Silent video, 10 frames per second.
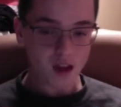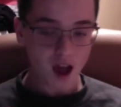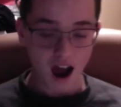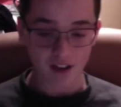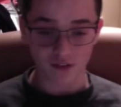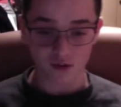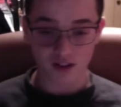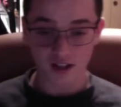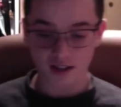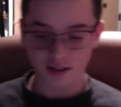iPhone
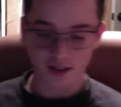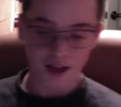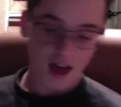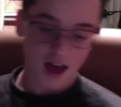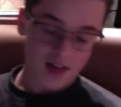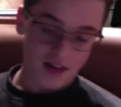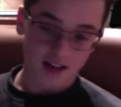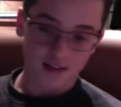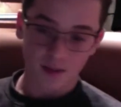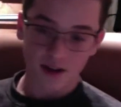6 has
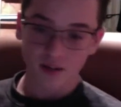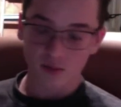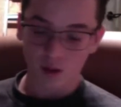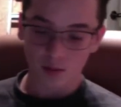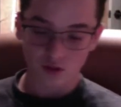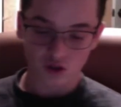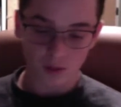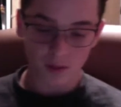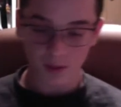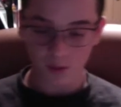a bending problem. So
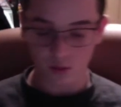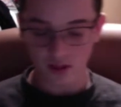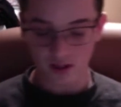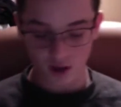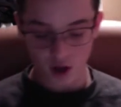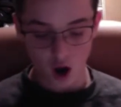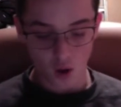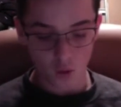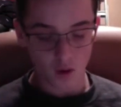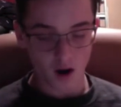many people didn't know
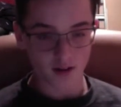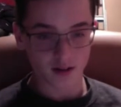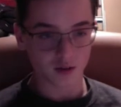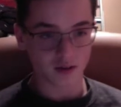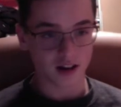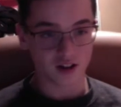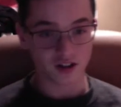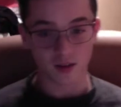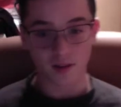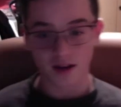until it actually
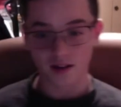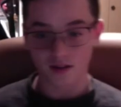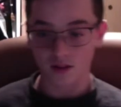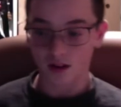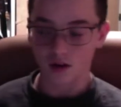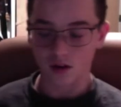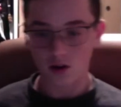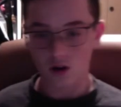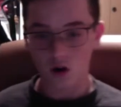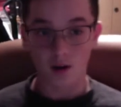did bend, and they're like,
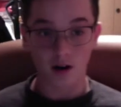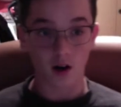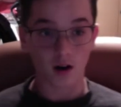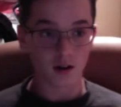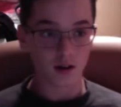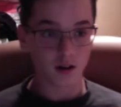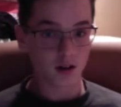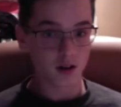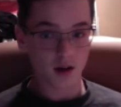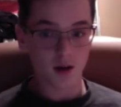oh my god,
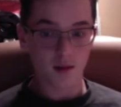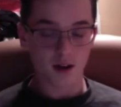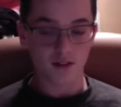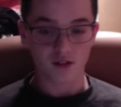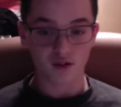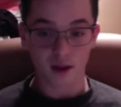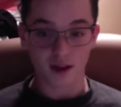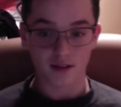iPhone's bent.